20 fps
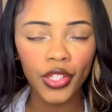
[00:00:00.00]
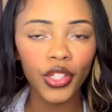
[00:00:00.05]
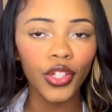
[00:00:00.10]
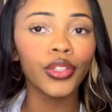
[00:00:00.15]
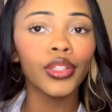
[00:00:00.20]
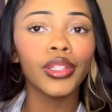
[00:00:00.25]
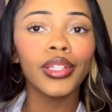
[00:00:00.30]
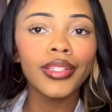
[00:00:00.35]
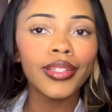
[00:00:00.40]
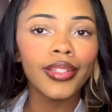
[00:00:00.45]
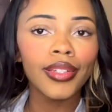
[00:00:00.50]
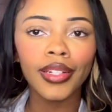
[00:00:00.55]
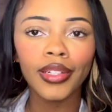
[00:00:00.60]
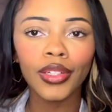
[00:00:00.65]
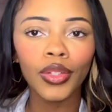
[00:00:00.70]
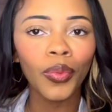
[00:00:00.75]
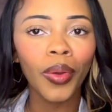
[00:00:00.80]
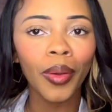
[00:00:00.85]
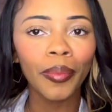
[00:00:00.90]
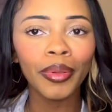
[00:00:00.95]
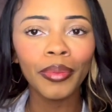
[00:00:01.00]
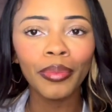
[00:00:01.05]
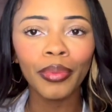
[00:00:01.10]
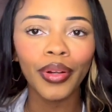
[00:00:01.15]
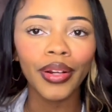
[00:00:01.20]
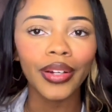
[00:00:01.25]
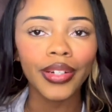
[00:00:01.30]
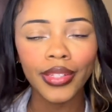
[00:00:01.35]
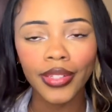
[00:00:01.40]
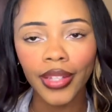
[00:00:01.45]
You're listening to what people
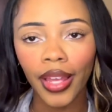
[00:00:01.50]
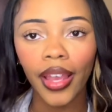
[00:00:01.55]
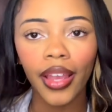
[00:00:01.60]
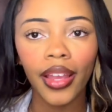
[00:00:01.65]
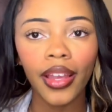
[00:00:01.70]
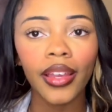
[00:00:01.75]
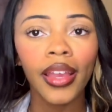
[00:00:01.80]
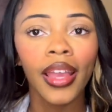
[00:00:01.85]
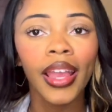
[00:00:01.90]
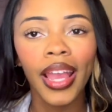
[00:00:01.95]
are saying.